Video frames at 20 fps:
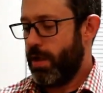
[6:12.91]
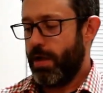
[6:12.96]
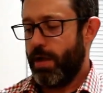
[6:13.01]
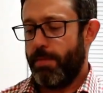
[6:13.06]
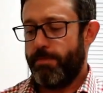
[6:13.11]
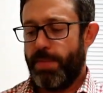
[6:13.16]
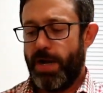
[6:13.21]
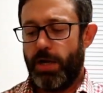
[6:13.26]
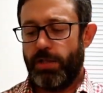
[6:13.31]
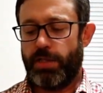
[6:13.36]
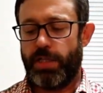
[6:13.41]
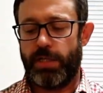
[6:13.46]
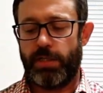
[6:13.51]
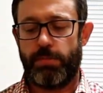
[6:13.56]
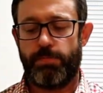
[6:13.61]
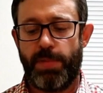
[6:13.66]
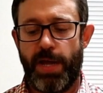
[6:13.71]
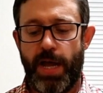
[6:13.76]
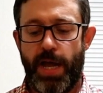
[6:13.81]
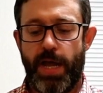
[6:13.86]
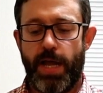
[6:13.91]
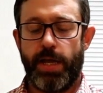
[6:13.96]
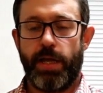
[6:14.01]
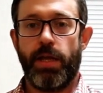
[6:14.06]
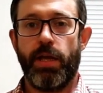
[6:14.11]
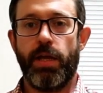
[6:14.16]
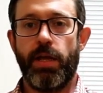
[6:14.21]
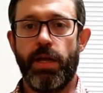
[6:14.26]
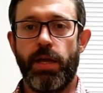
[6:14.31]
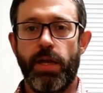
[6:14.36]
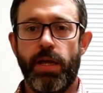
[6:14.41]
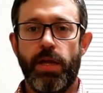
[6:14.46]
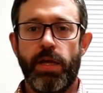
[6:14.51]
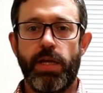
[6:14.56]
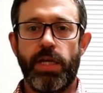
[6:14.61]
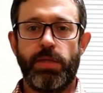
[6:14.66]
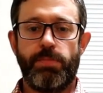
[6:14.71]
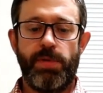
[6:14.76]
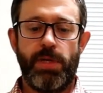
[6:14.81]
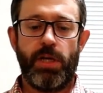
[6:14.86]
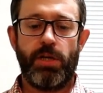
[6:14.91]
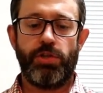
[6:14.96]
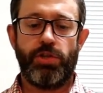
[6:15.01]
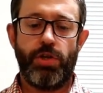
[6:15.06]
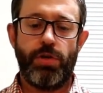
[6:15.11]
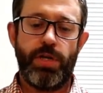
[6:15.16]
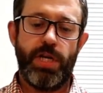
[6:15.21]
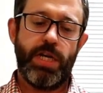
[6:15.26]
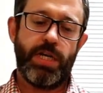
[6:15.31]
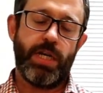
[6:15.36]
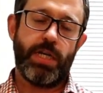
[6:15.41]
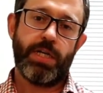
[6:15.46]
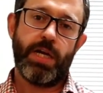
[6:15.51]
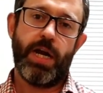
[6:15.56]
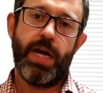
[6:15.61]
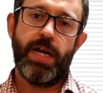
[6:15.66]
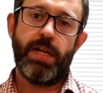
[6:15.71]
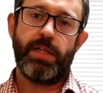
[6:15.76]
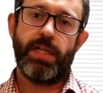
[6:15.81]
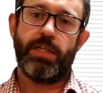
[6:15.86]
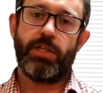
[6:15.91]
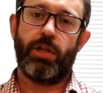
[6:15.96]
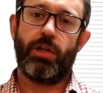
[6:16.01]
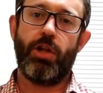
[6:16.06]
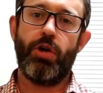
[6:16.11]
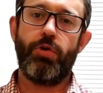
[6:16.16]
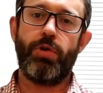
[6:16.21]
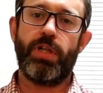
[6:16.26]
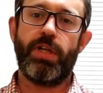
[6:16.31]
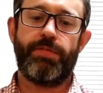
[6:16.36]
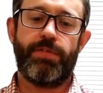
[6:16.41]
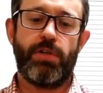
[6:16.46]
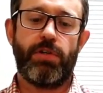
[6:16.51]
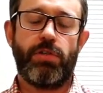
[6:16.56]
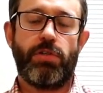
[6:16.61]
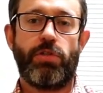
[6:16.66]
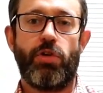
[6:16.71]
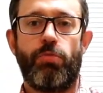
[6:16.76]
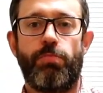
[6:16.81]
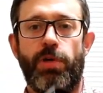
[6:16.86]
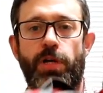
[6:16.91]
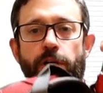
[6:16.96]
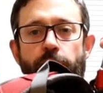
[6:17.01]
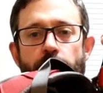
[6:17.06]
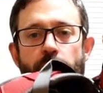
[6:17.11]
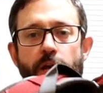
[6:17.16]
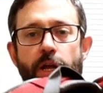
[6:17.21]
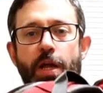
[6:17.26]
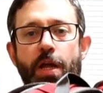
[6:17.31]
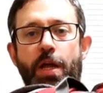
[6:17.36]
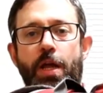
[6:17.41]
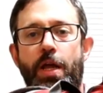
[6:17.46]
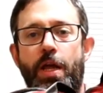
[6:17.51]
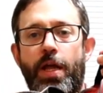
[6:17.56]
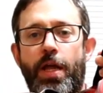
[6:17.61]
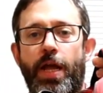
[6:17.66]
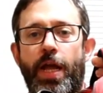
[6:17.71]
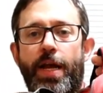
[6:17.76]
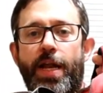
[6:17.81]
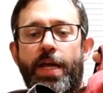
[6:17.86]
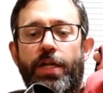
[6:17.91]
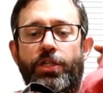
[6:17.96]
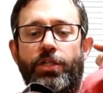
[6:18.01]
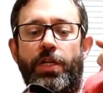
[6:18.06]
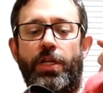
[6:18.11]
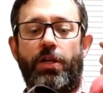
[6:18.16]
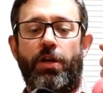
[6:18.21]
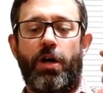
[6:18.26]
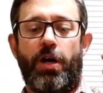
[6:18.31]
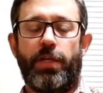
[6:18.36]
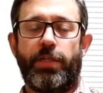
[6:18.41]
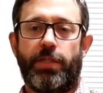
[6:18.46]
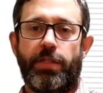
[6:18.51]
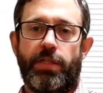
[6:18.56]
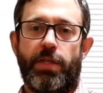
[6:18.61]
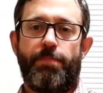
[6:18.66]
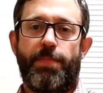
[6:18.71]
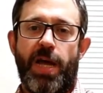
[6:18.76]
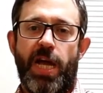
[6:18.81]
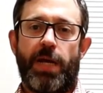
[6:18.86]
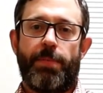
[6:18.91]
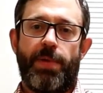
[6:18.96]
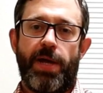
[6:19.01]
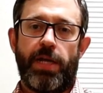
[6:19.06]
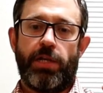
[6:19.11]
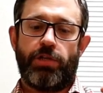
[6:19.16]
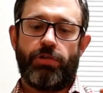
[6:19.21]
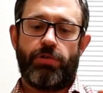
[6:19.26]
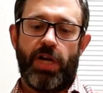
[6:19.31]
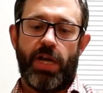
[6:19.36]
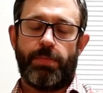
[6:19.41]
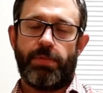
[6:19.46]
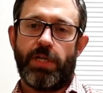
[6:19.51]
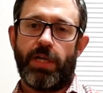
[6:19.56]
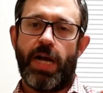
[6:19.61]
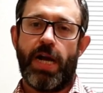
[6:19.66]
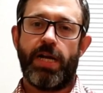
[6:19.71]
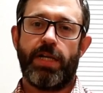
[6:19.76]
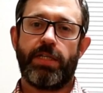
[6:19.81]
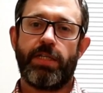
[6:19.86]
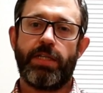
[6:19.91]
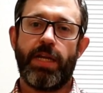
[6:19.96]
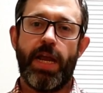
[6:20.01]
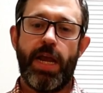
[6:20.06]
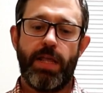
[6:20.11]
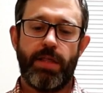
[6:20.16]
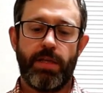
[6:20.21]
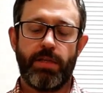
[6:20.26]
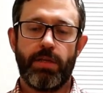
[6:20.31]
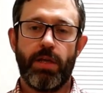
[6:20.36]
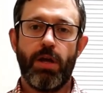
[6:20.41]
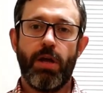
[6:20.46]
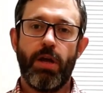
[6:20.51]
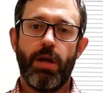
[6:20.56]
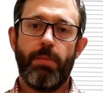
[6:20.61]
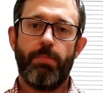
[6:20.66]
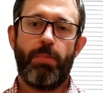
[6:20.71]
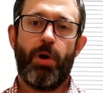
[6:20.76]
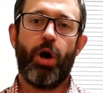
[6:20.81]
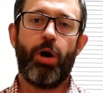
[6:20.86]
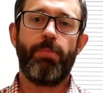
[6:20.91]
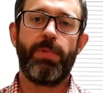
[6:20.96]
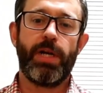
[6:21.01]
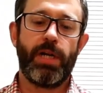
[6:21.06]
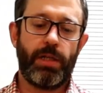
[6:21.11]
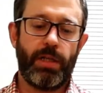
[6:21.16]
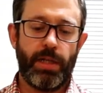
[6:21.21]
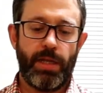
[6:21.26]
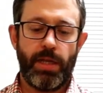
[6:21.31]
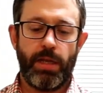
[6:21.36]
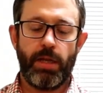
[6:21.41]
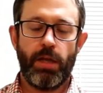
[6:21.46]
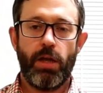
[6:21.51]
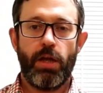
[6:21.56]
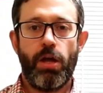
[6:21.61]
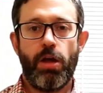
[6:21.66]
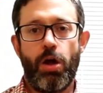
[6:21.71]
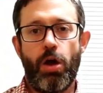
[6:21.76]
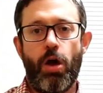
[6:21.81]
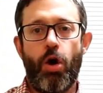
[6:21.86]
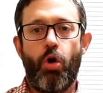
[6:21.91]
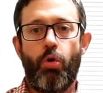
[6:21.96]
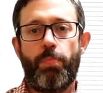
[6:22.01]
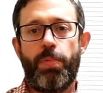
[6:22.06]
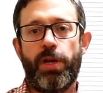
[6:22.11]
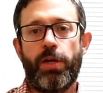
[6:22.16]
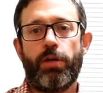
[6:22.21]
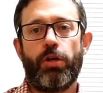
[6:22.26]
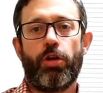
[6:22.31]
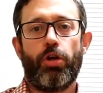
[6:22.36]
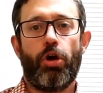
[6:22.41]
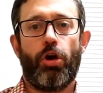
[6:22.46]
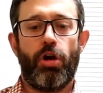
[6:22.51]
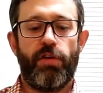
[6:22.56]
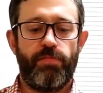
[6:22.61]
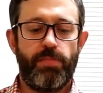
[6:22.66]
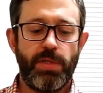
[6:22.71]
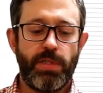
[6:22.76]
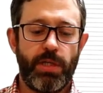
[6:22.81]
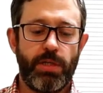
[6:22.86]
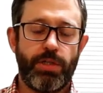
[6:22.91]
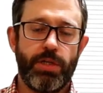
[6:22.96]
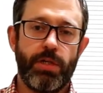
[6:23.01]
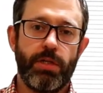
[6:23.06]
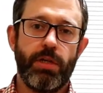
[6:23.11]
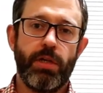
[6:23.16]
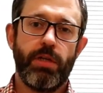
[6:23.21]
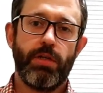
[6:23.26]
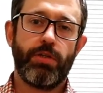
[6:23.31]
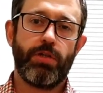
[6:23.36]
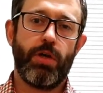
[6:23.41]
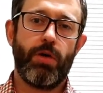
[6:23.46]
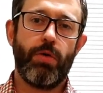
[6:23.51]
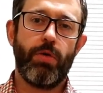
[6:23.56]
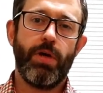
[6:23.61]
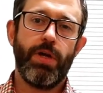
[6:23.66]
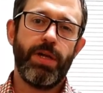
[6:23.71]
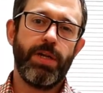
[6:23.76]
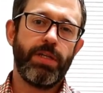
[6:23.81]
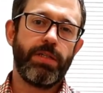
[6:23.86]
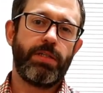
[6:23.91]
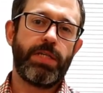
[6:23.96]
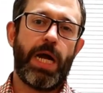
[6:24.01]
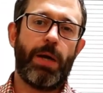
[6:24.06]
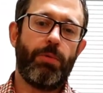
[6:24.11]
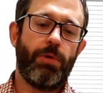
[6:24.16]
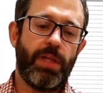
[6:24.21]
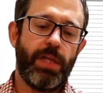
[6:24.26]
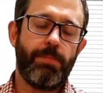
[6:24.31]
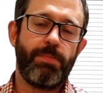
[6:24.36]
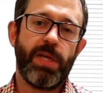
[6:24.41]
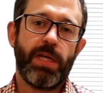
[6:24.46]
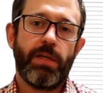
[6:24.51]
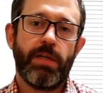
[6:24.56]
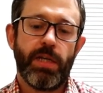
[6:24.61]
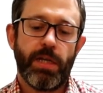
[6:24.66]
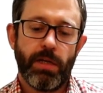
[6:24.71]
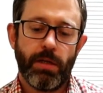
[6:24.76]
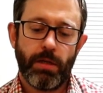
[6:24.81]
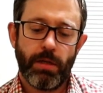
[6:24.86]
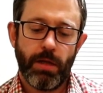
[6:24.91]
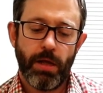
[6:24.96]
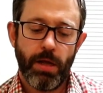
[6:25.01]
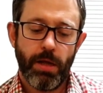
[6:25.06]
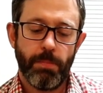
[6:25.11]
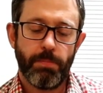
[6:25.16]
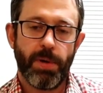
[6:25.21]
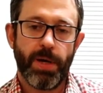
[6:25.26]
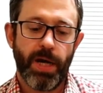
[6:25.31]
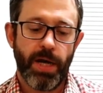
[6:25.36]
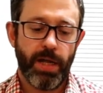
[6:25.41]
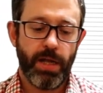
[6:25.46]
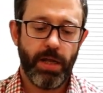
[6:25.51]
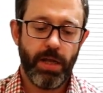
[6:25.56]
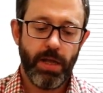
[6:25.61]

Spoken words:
about this bag is because you need to tighten these load lifters so much, it actually causes the backpack straps to kind of stay in this permanently open curve position. So it's not really a big deal, but